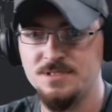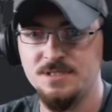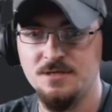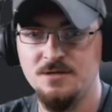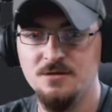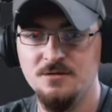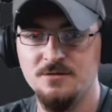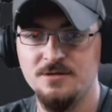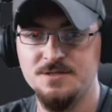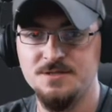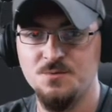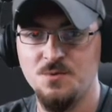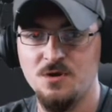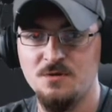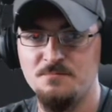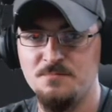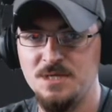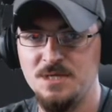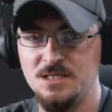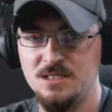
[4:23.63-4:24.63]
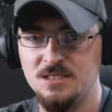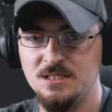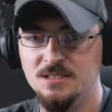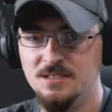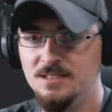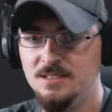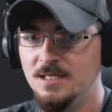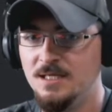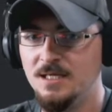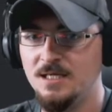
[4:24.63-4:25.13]
here, into our media.
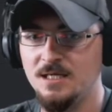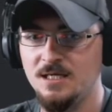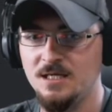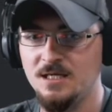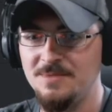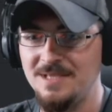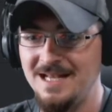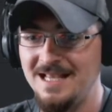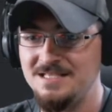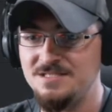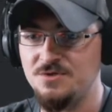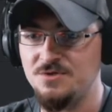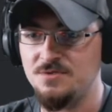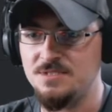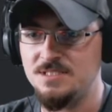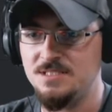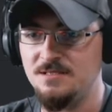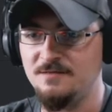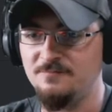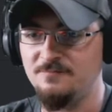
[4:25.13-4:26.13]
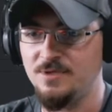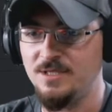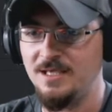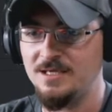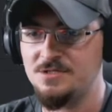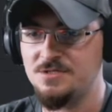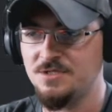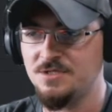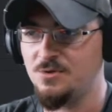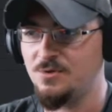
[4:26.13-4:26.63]
Um, and as you can see, if we
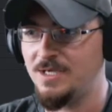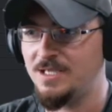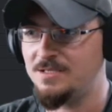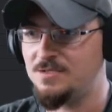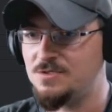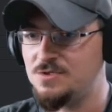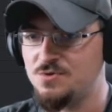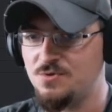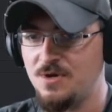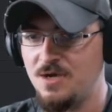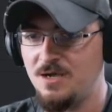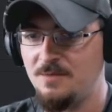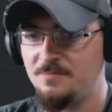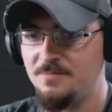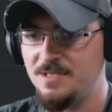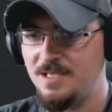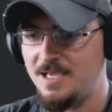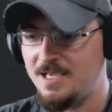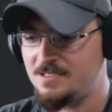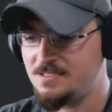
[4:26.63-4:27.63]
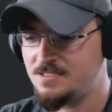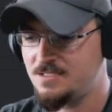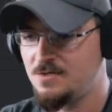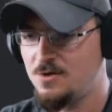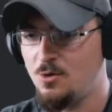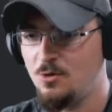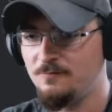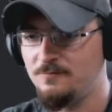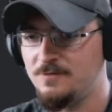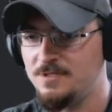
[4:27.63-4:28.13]
actually go ahead and drop that
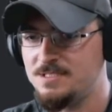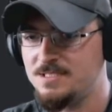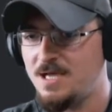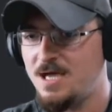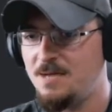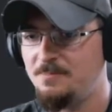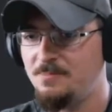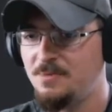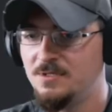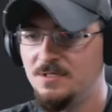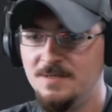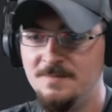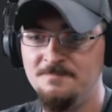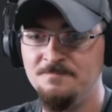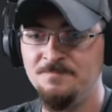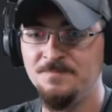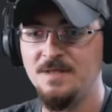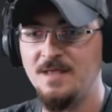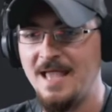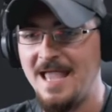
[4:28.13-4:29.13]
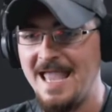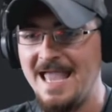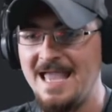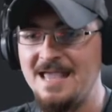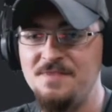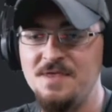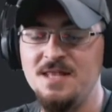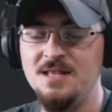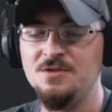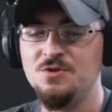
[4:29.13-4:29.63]
over the top,
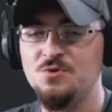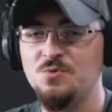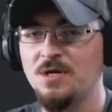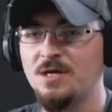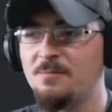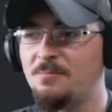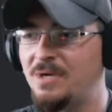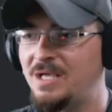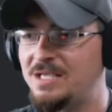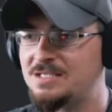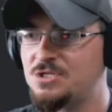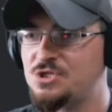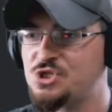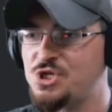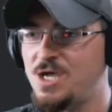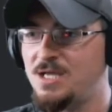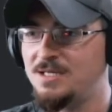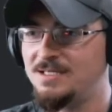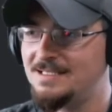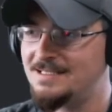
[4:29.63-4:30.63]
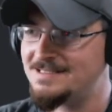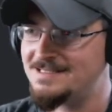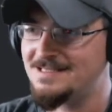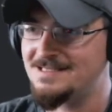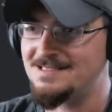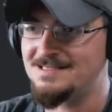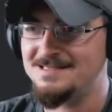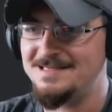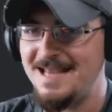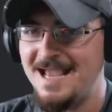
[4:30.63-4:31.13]
add that into our composite shot, it
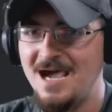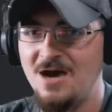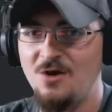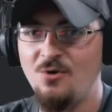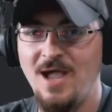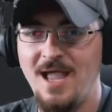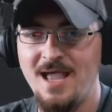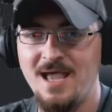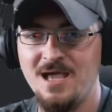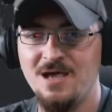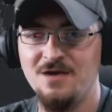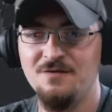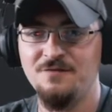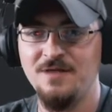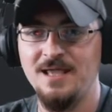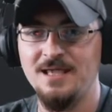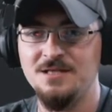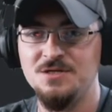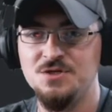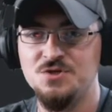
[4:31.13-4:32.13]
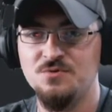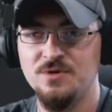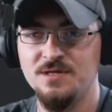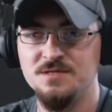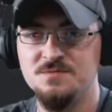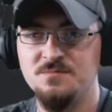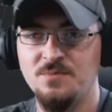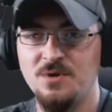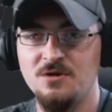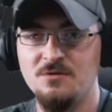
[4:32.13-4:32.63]
does now have a
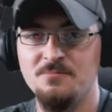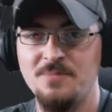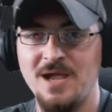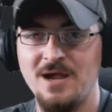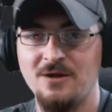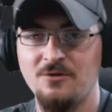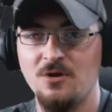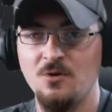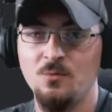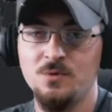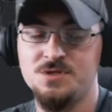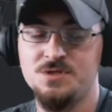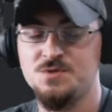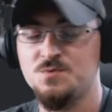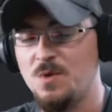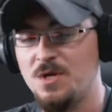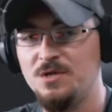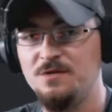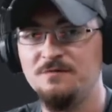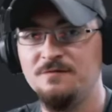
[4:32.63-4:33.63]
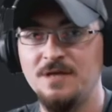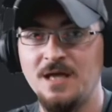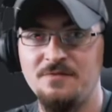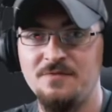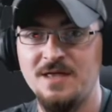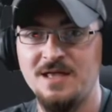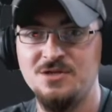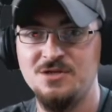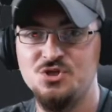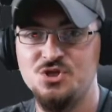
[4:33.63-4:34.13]
transparent background, which is why you've got
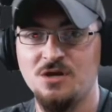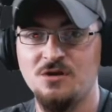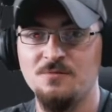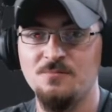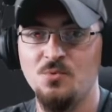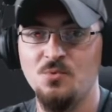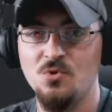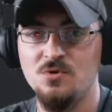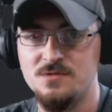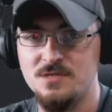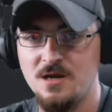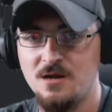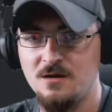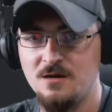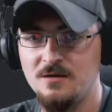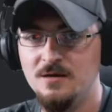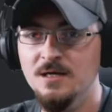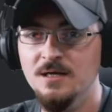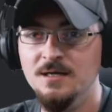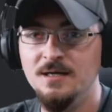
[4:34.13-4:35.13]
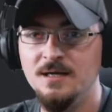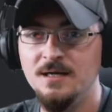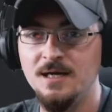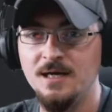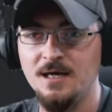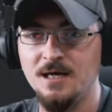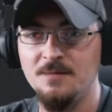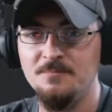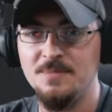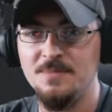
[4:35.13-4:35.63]
that checkerboard there.
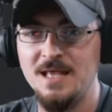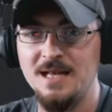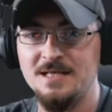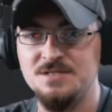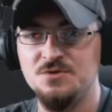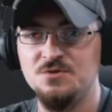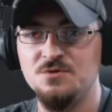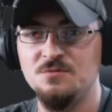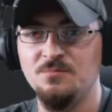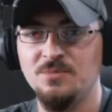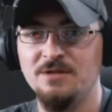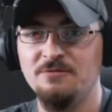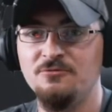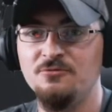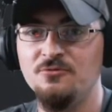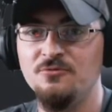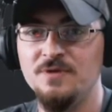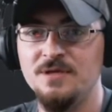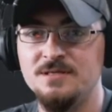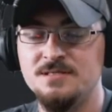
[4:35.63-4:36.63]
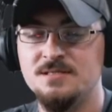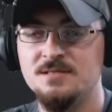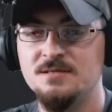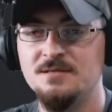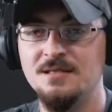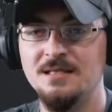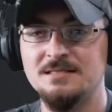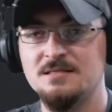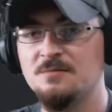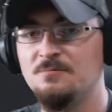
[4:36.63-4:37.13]
Um, and as you can play through this,
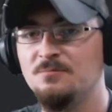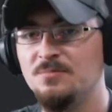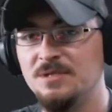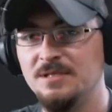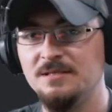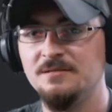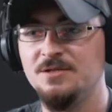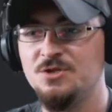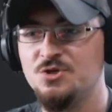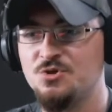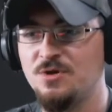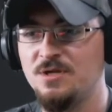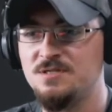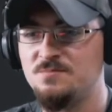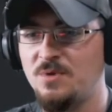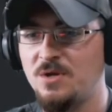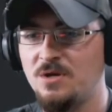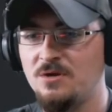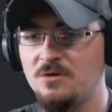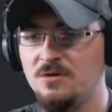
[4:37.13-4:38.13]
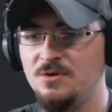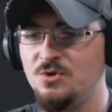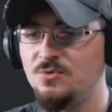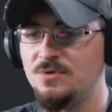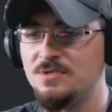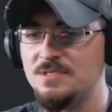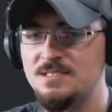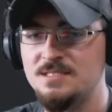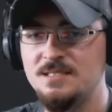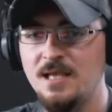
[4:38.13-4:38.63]
it's completely transparent. You
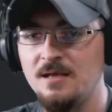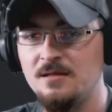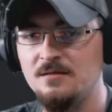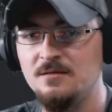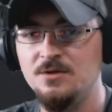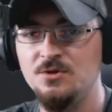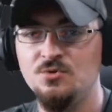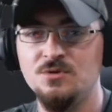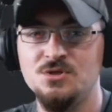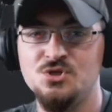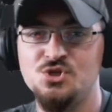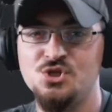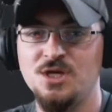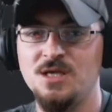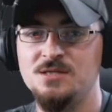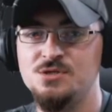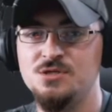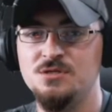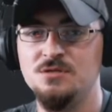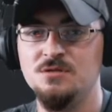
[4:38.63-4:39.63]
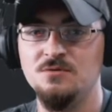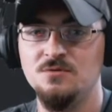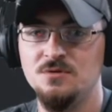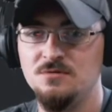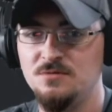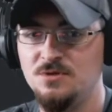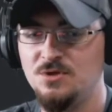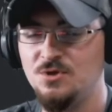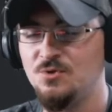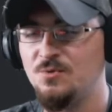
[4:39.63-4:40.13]
can scale it, you can change it, you
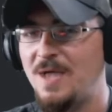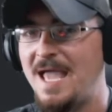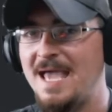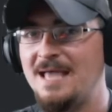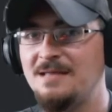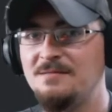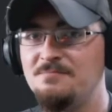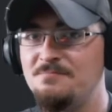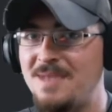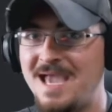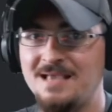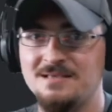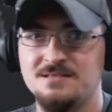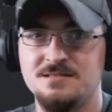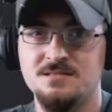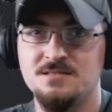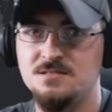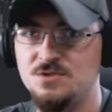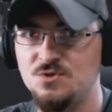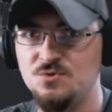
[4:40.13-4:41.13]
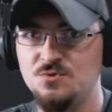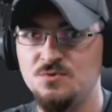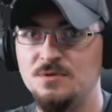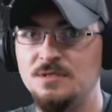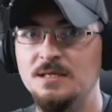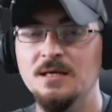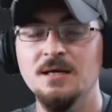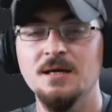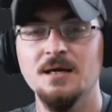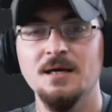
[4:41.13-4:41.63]
can, you know, add masks to
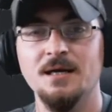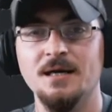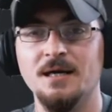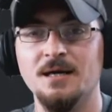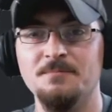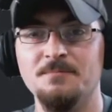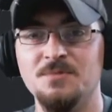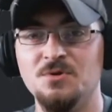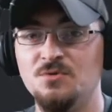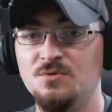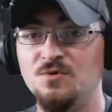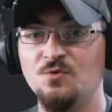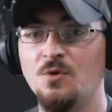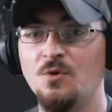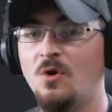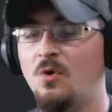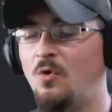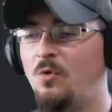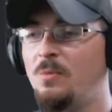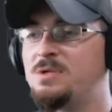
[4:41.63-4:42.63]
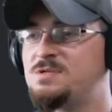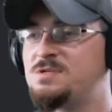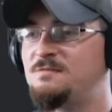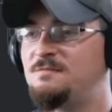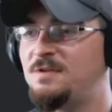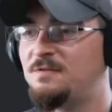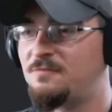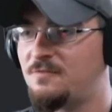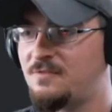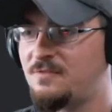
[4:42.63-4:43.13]
it. Um, you can do a whole bunch of
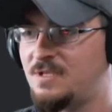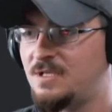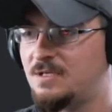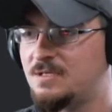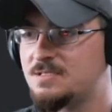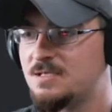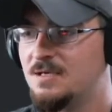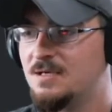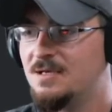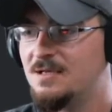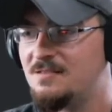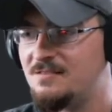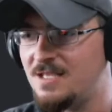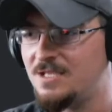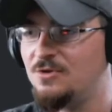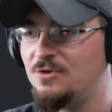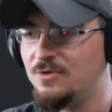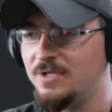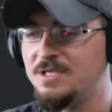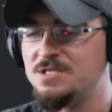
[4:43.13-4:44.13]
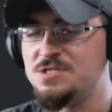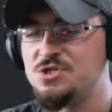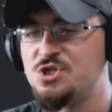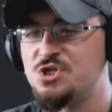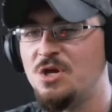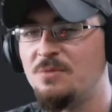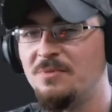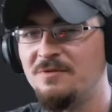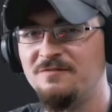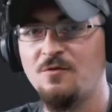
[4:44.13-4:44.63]
different things. Thank you, ladies and
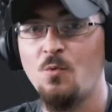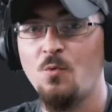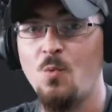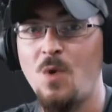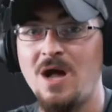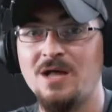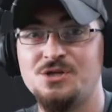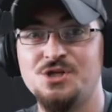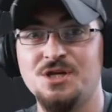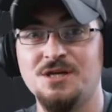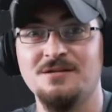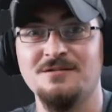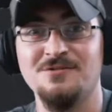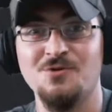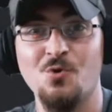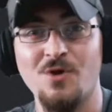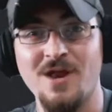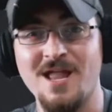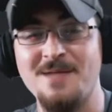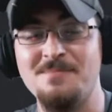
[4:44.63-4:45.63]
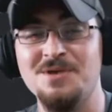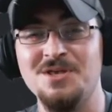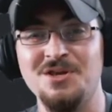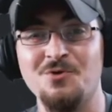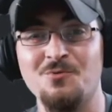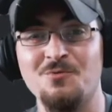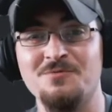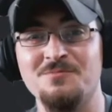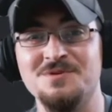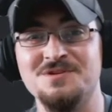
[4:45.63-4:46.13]
gentlemen, for watching. Gorhamian
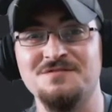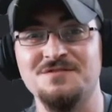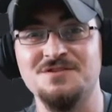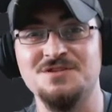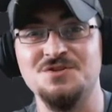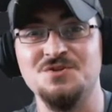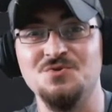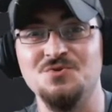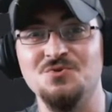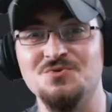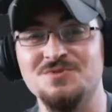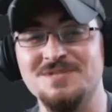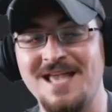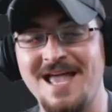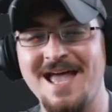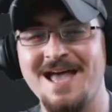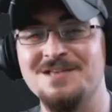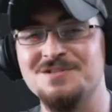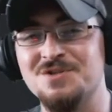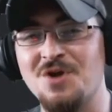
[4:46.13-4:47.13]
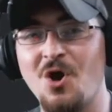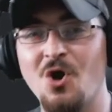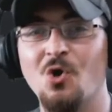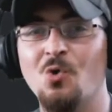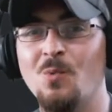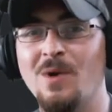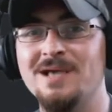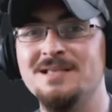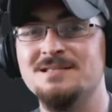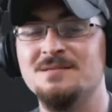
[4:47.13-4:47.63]
here with Misfit Studios as
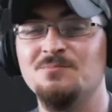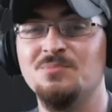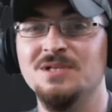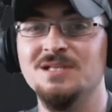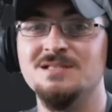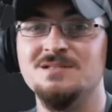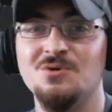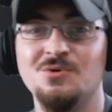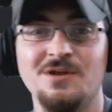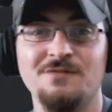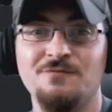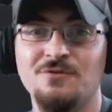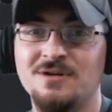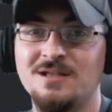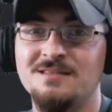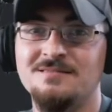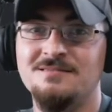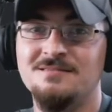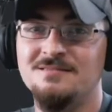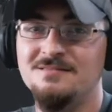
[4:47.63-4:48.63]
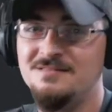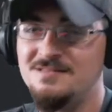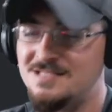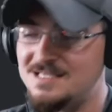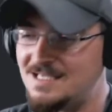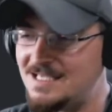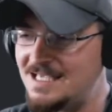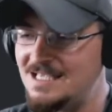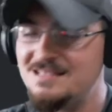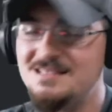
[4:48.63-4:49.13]
always. And please don't forget to
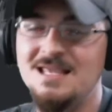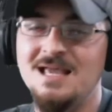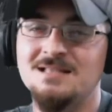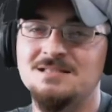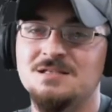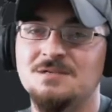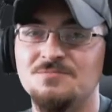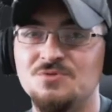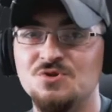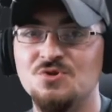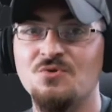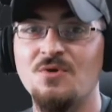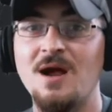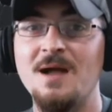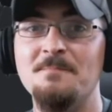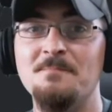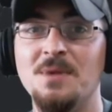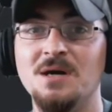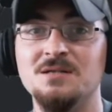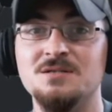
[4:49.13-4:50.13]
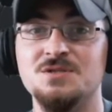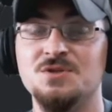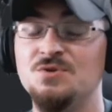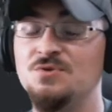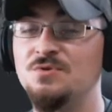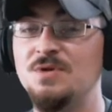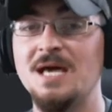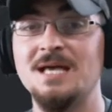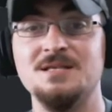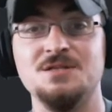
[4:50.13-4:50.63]
hit that subscribe button so
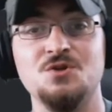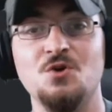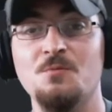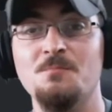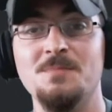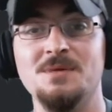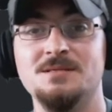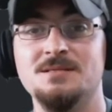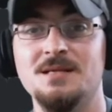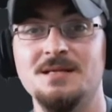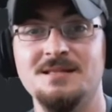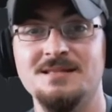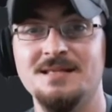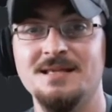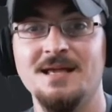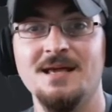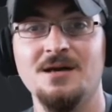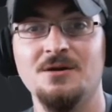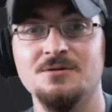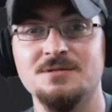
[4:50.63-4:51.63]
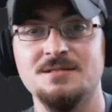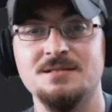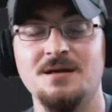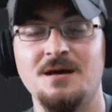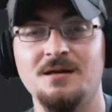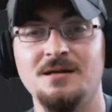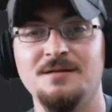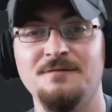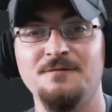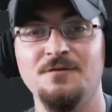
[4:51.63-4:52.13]
you guys don't miss anything else
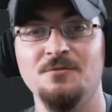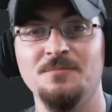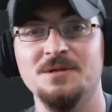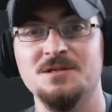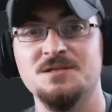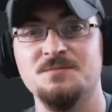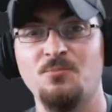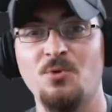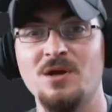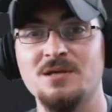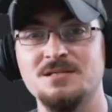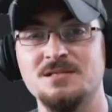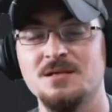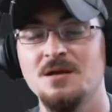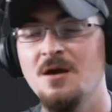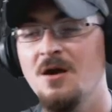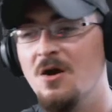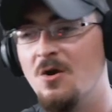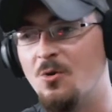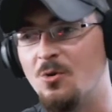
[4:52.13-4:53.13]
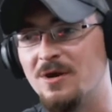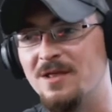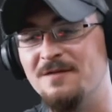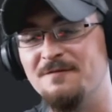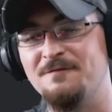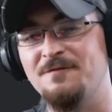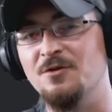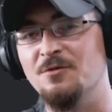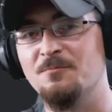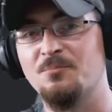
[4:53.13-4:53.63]
on Hit Film Express or Hit
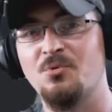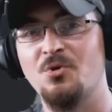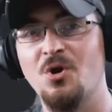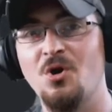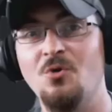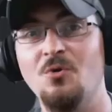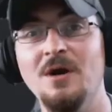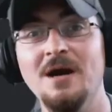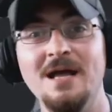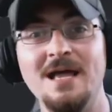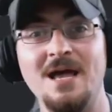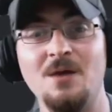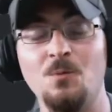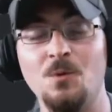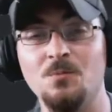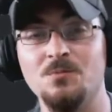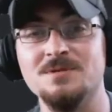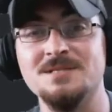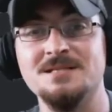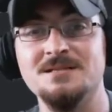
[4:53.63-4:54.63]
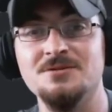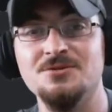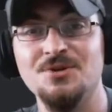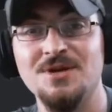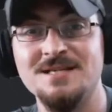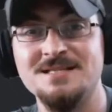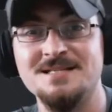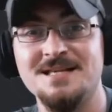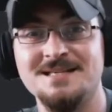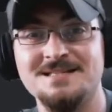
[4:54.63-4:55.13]
Film Pro. And we will see you
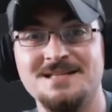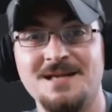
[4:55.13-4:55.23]
guys next